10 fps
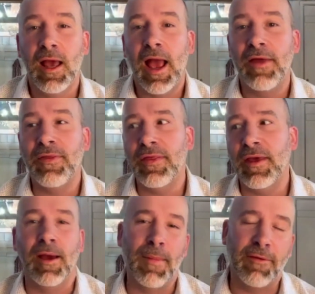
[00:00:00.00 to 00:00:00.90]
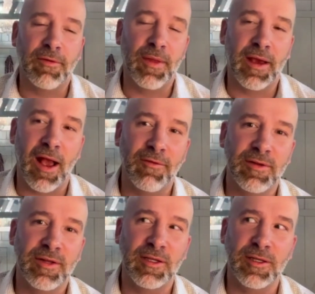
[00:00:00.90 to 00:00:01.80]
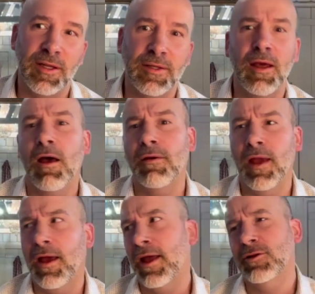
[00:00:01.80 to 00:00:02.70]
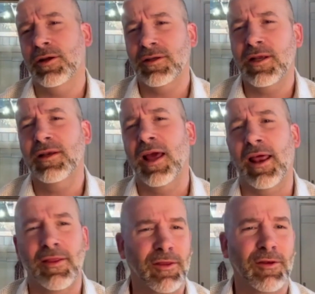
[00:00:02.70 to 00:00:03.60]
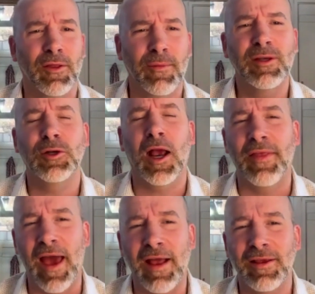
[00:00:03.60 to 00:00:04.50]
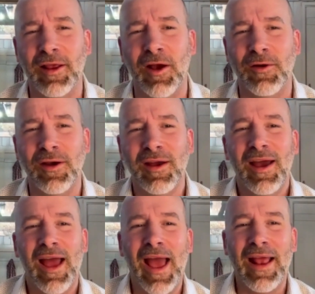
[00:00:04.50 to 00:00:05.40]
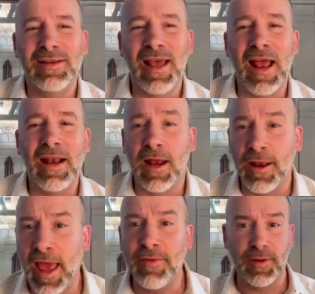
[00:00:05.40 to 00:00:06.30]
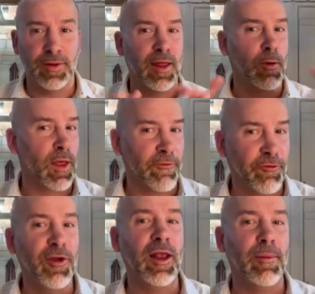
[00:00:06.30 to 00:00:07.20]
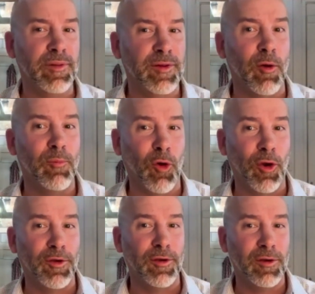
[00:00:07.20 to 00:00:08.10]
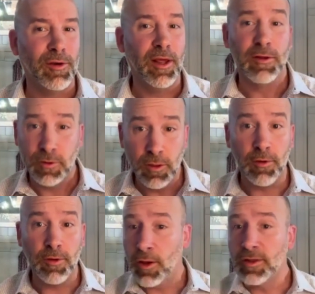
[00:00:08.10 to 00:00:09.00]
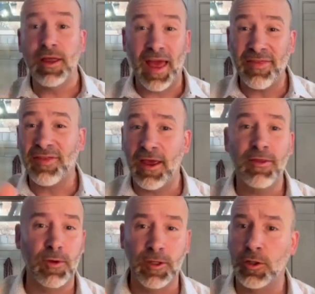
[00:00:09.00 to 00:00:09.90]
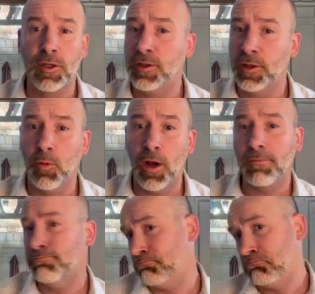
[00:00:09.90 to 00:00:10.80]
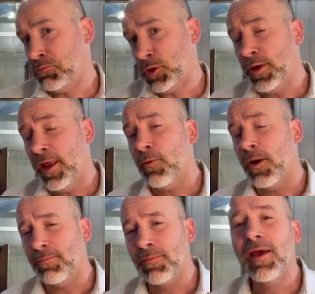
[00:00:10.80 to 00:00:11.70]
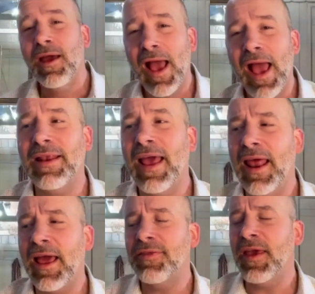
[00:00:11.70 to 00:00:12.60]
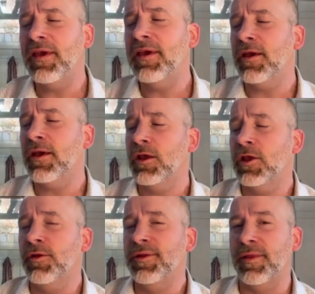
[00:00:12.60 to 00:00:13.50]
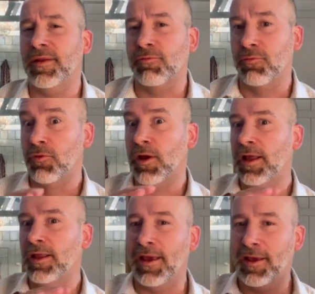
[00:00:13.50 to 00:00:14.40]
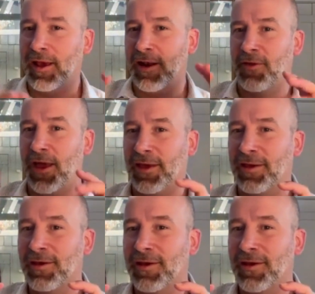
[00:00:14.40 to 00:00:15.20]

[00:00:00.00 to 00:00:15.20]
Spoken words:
And then they come back from that conversation. They say, "Oh yeah, Andre did kind of. Let me try that." And again, this is that why freedom so important. Yeah, that thing that we told you to do didn't work. Do another one. And I think you see this really kind of like